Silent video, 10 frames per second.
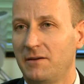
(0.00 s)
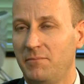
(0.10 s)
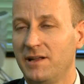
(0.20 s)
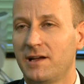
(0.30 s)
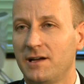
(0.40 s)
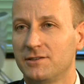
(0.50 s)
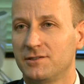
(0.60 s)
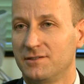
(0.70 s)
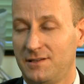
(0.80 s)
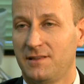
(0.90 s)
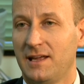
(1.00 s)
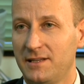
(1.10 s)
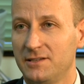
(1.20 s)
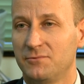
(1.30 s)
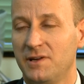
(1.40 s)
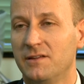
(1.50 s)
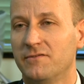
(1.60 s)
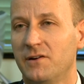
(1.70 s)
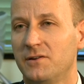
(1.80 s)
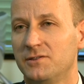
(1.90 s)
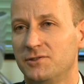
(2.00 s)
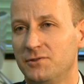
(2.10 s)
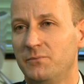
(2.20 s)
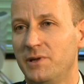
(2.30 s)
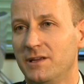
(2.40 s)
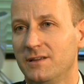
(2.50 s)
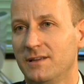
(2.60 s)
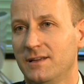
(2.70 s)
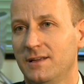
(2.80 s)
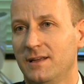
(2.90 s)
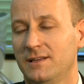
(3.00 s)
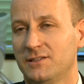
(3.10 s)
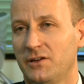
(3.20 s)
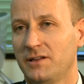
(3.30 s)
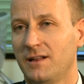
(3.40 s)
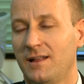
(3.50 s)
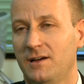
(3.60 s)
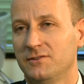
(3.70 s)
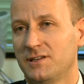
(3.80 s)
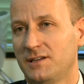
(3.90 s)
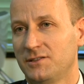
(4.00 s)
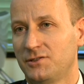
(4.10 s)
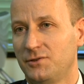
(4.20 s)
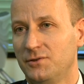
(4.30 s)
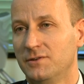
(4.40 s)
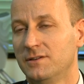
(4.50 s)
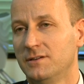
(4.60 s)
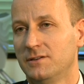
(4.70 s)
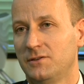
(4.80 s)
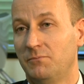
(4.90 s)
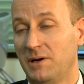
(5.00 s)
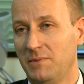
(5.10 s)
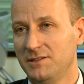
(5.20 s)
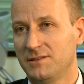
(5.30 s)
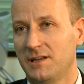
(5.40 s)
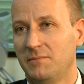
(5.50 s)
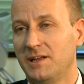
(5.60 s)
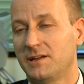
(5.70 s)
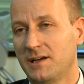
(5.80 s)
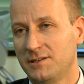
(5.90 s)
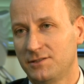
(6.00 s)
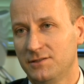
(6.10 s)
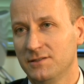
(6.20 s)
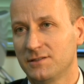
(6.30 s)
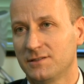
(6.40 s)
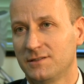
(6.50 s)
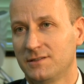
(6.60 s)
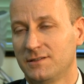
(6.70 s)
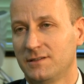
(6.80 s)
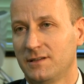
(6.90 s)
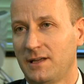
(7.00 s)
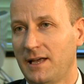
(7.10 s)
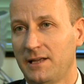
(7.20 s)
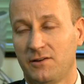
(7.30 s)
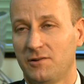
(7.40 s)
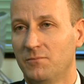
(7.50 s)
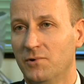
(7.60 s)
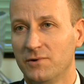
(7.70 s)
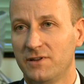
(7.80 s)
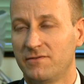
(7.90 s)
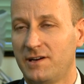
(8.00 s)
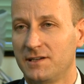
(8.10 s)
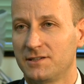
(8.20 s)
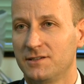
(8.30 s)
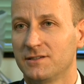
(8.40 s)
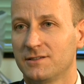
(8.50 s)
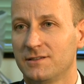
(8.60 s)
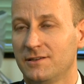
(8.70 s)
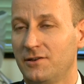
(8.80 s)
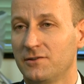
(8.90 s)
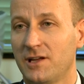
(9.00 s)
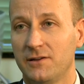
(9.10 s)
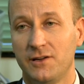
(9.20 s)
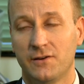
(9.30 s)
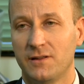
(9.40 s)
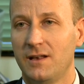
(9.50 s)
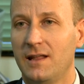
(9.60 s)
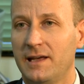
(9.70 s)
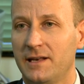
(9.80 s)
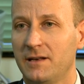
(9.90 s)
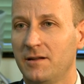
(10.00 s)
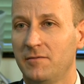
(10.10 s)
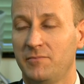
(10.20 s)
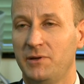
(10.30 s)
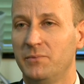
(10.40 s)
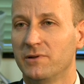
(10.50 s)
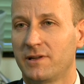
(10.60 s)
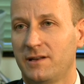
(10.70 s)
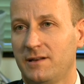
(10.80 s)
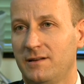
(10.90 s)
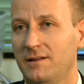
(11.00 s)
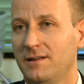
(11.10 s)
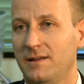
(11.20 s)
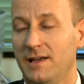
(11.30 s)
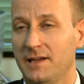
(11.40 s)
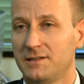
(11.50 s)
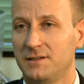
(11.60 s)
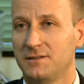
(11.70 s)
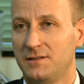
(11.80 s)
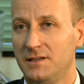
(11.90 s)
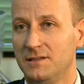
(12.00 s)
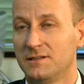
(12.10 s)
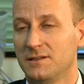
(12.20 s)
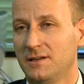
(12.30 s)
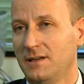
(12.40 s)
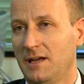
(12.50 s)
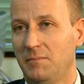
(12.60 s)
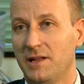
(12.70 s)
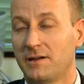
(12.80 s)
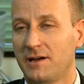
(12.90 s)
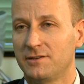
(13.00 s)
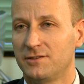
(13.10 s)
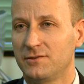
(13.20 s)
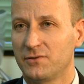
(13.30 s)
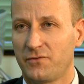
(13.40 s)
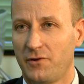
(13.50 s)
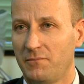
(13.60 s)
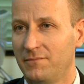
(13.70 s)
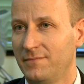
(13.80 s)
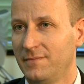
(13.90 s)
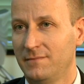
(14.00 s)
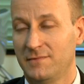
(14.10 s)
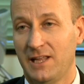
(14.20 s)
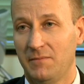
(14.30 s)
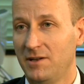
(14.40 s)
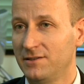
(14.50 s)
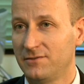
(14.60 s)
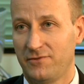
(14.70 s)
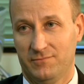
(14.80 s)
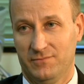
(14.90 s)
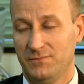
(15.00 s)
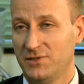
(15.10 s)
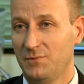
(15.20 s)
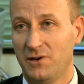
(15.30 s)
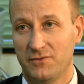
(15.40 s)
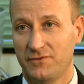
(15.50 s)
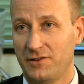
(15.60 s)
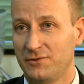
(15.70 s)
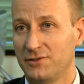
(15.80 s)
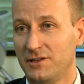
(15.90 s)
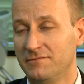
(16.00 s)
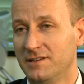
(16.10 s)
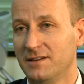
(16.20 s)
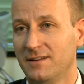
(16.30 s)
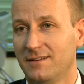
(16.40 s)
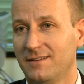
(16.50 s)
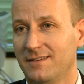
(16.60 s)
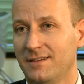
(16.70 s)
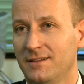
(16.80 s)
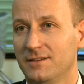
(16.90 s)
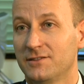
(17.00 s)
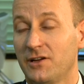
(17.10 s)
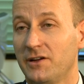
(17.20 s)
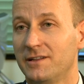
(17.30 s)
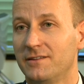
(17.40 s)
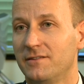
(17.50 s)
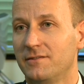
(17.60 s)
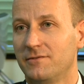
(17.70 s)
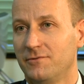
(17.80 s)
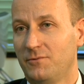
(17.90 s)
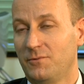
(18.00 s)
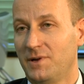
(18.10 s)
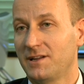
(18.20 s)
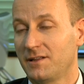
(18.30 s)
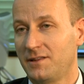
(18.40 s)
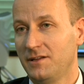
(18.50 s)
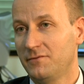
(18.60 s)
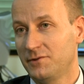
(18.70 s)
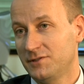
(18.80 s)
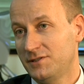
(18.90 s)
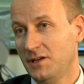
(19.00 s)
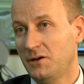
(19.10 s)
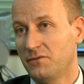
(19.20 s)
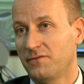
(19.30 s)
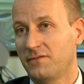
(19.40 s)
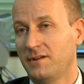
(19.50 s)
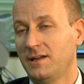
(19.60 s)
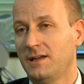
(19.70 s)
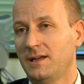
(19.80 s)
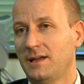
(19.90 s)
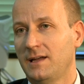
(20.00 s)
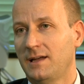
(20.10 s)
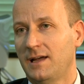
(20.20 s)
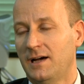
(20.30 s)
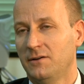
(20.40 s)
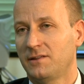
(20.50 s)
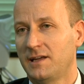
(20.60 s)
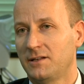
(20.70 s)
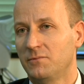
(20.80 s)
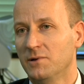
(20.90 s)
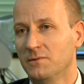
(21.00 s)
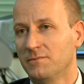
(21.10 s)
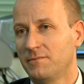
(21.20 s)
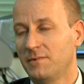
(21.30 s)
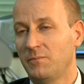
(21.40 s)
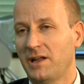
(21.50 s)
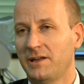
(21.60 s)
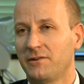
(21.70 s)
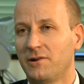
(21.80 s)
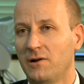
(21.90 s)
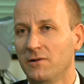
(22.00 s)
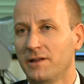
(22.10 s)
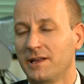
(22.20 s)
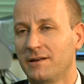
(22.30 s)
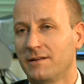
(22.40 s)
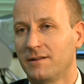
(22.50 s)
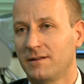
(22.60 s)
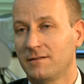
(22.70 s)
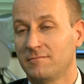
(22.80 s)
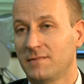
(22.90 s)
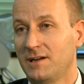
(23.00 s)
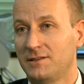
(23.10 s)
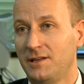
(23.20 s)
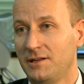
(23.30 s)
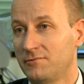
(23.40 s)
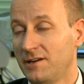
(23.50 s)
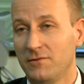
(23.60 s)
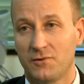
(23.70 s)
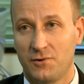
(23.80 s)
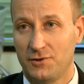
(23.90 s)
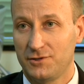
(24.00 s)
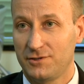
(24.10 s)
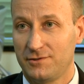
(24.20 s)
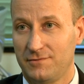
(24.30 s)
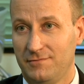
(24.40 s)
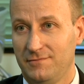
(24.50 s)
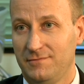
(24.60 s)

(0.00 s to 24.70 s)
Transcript: the applications, and that is where the focus should be. So it allows us to publish the applications, and on more devices, not only on the LAN, people can access these applications from tablets, from smartphones even. So one can think for yourself how that will play a role in cutting travel costs.